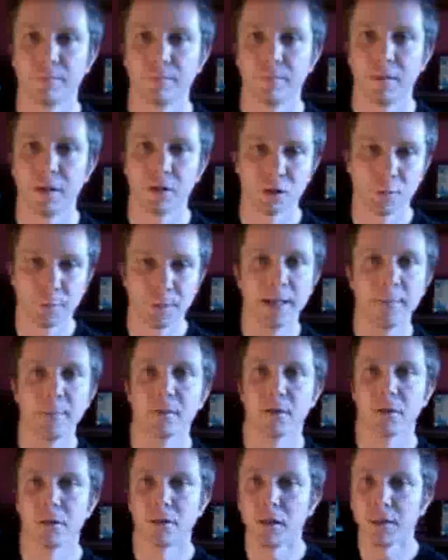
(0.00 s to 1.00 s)
lot of
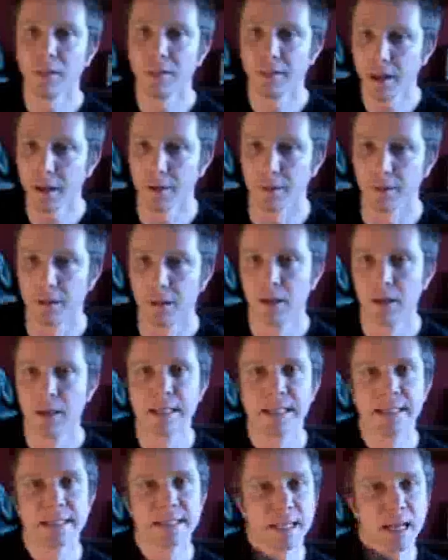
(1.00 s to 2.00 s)
people, although
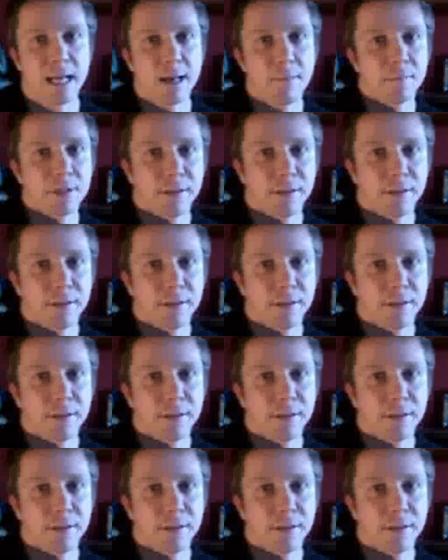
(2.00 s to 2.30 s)
some